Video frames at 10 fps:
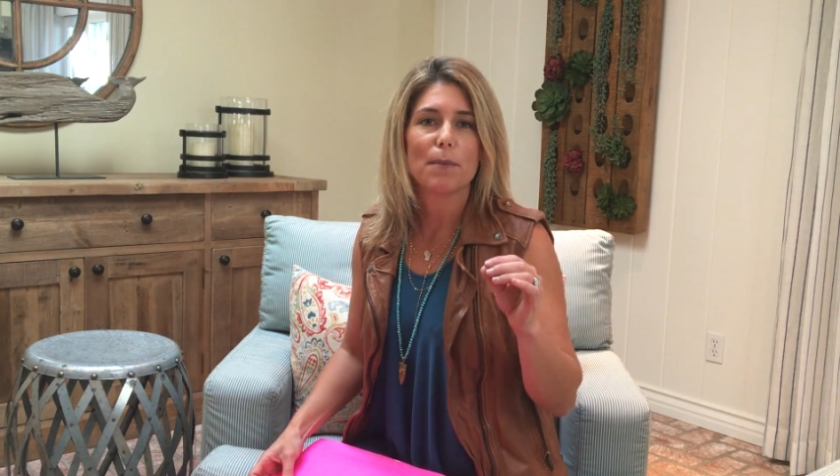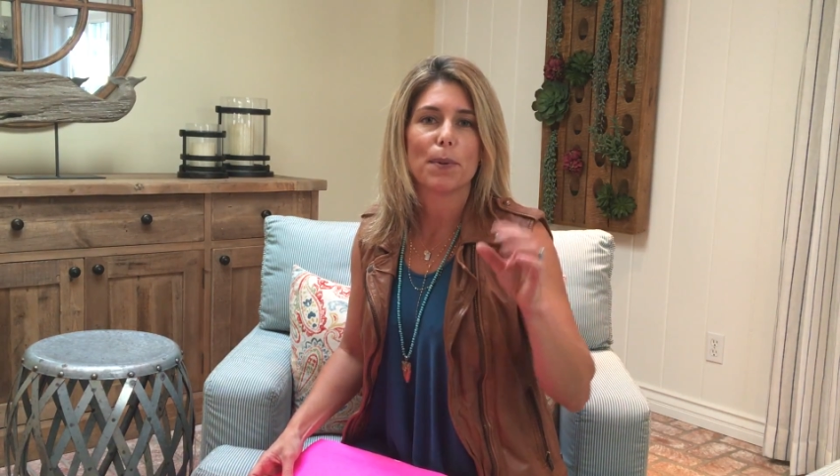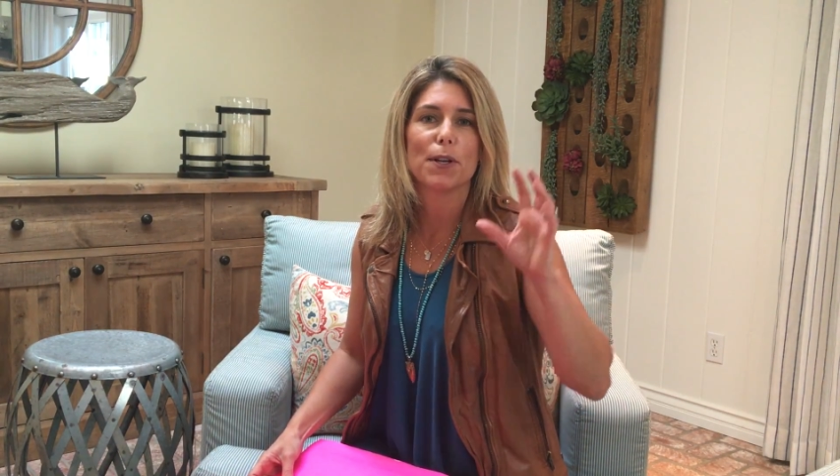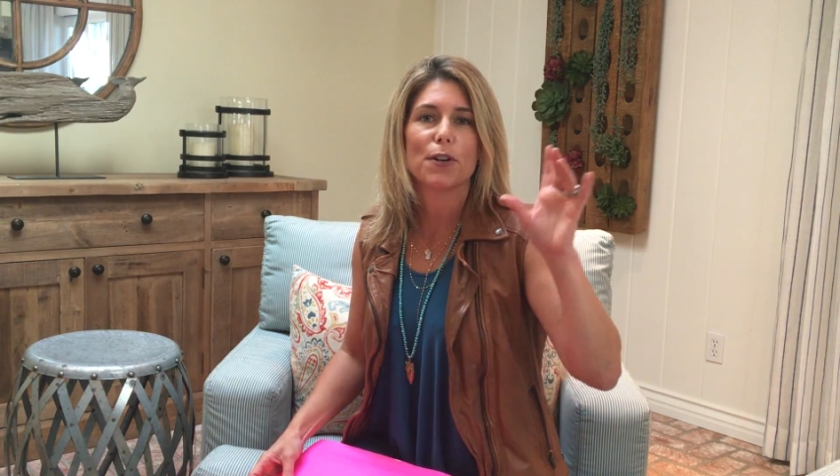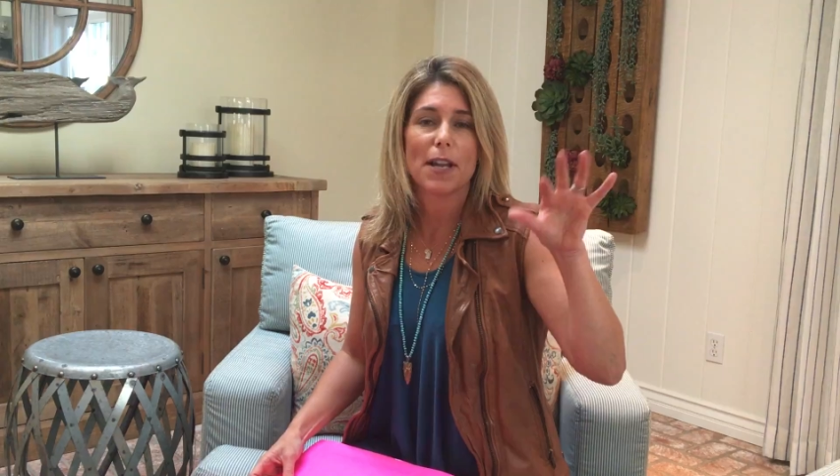
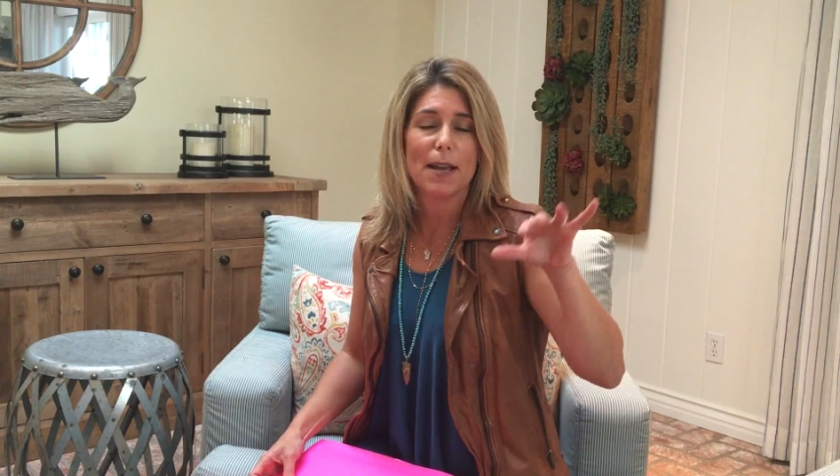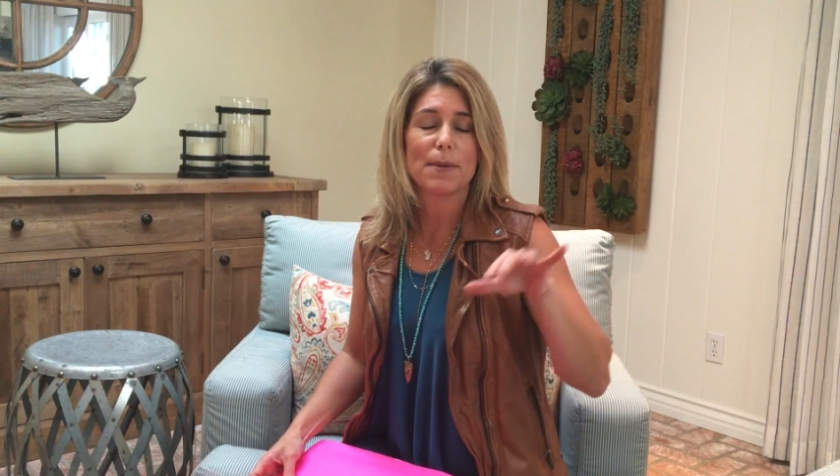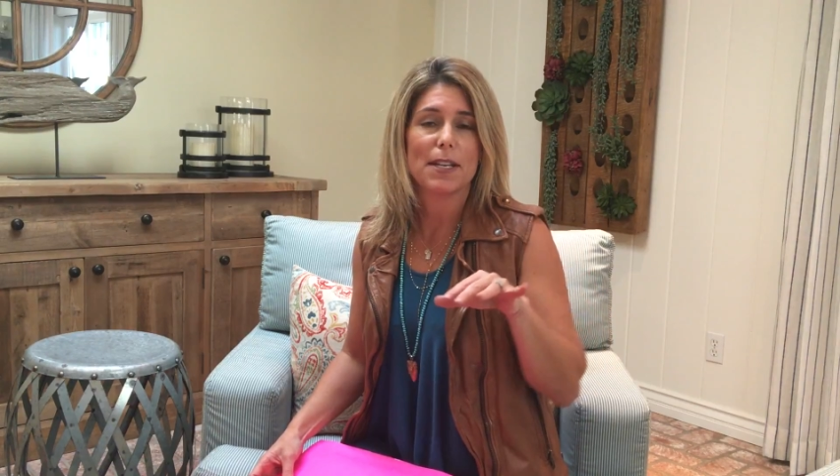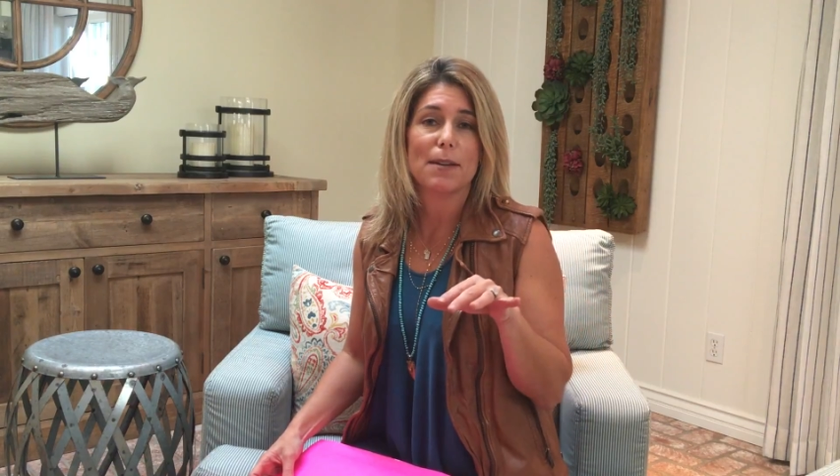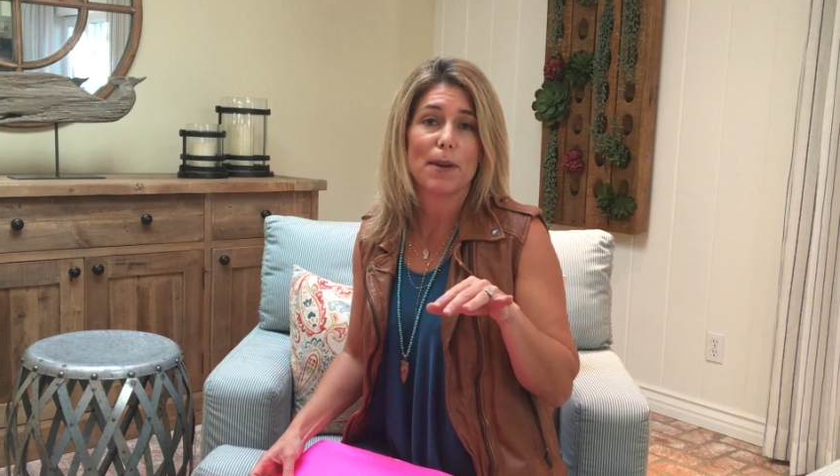put your name
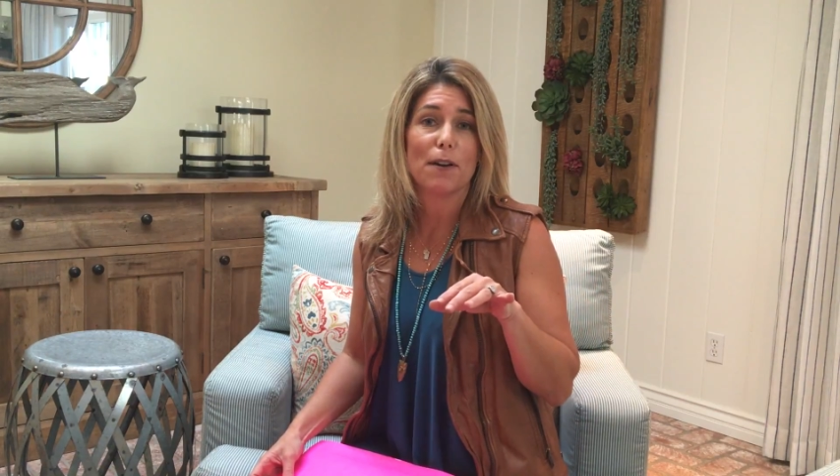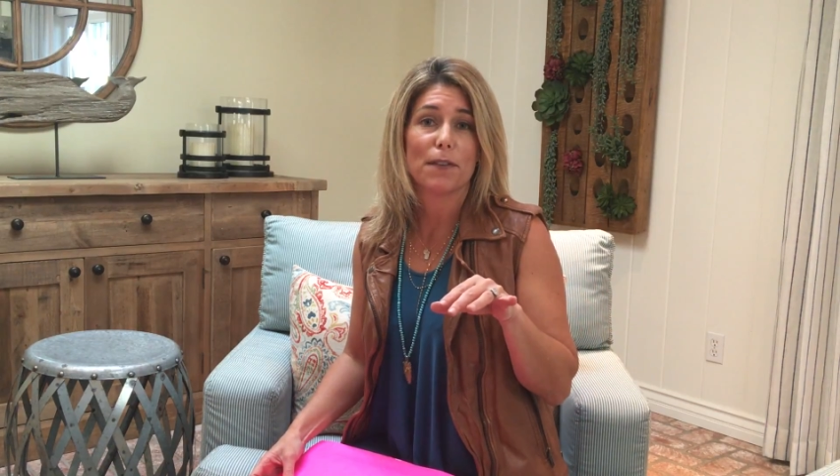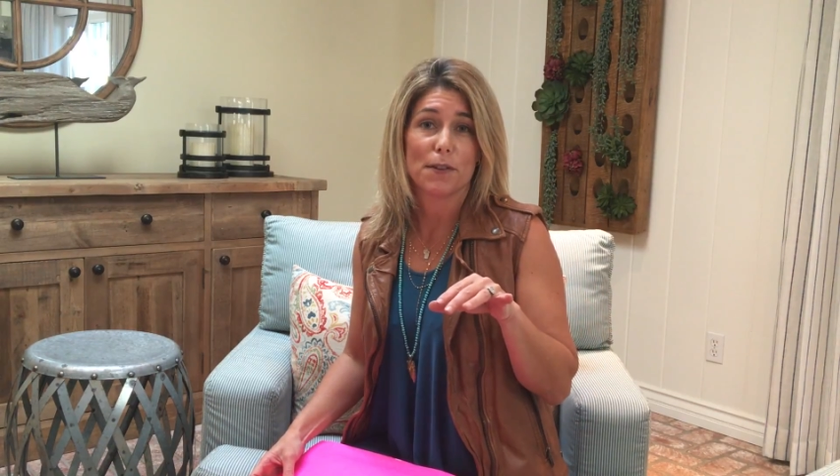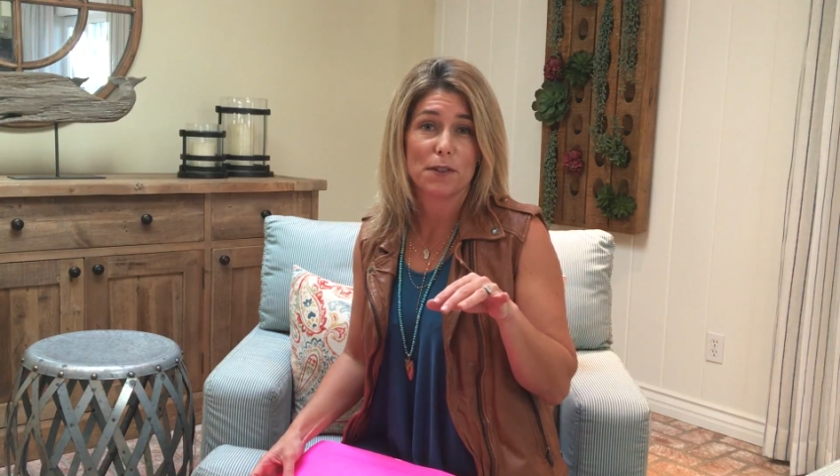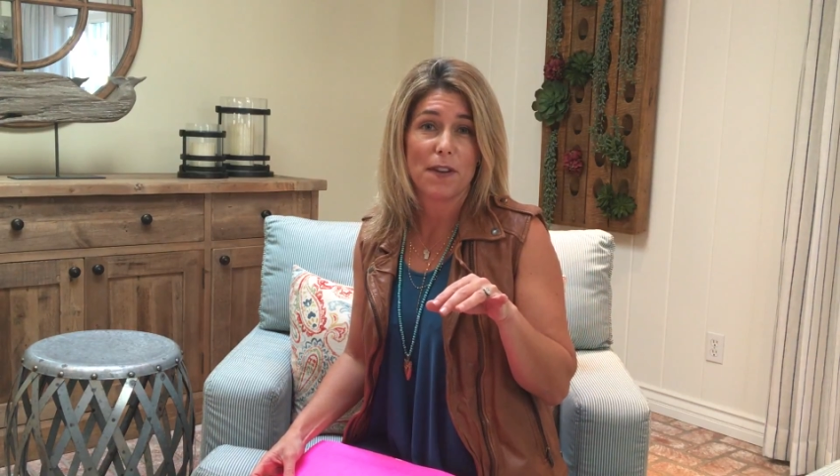and email
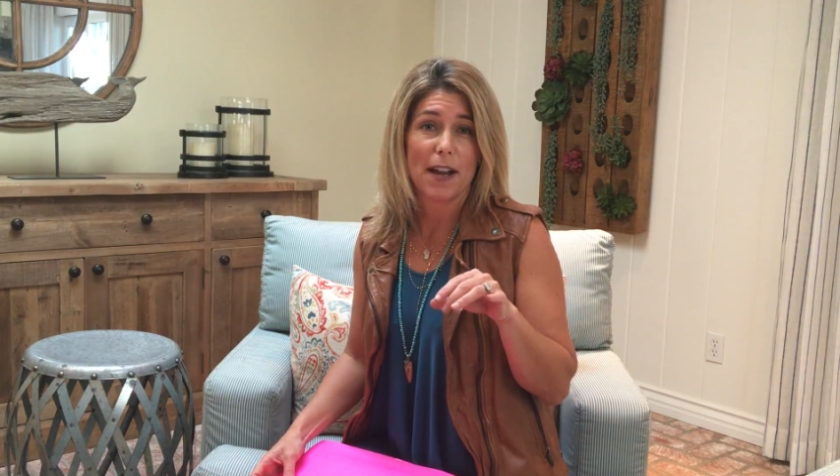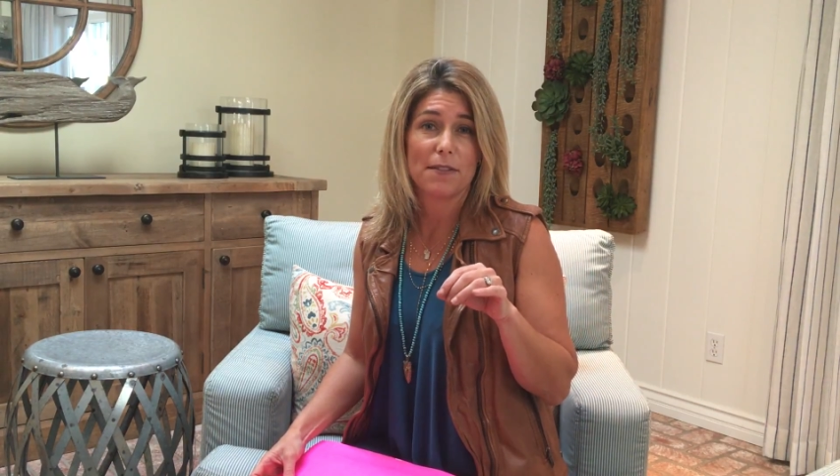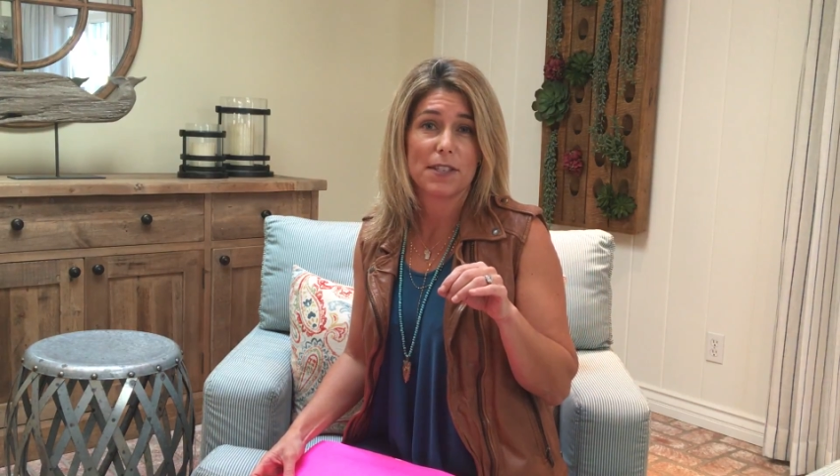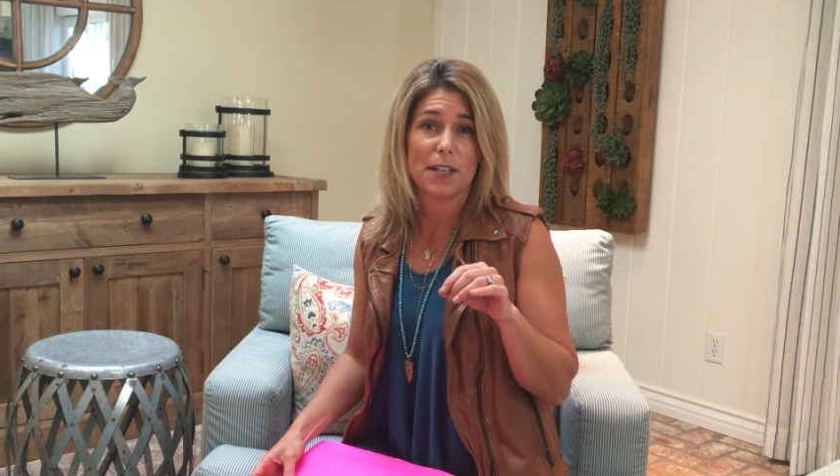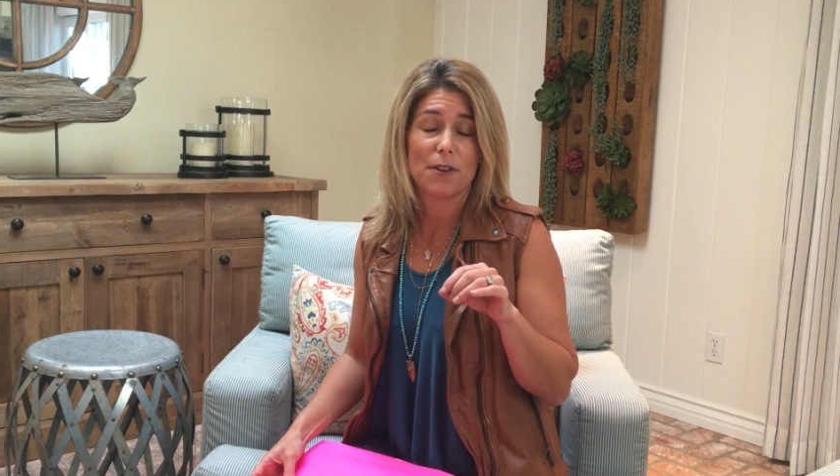for those
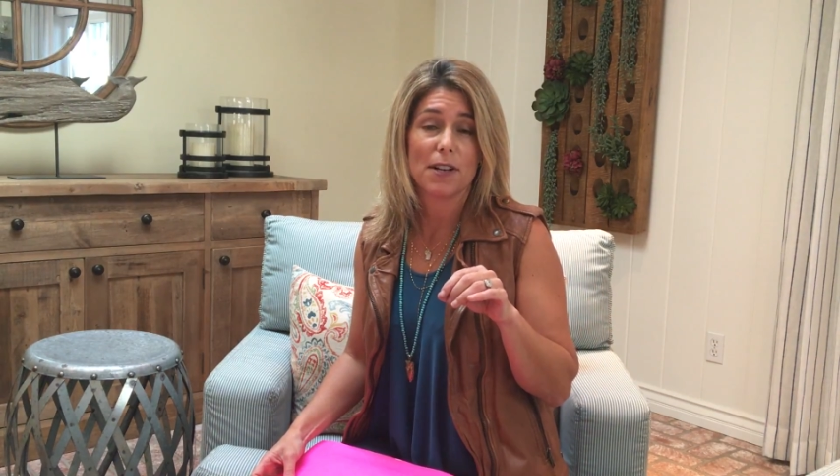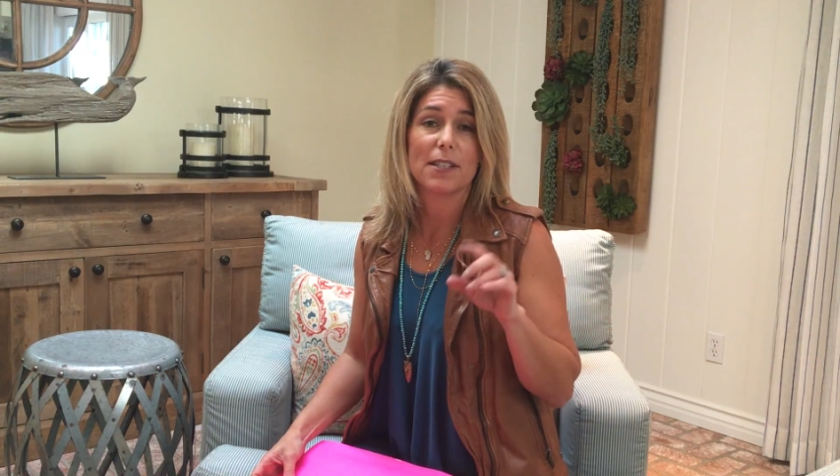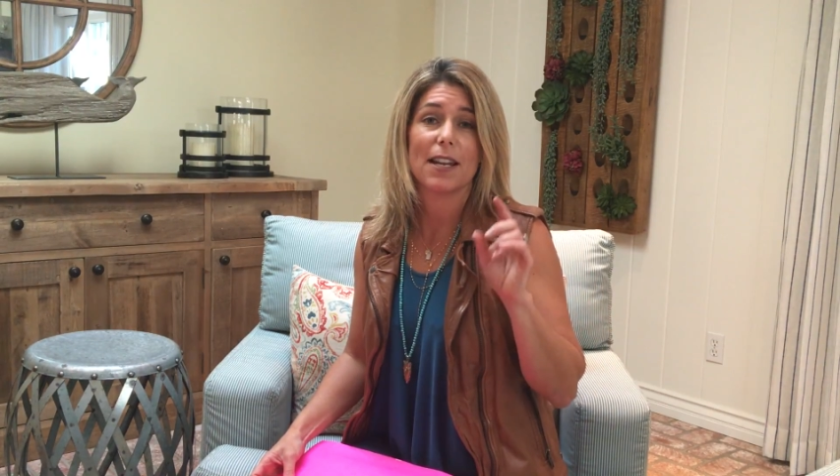5 secrets,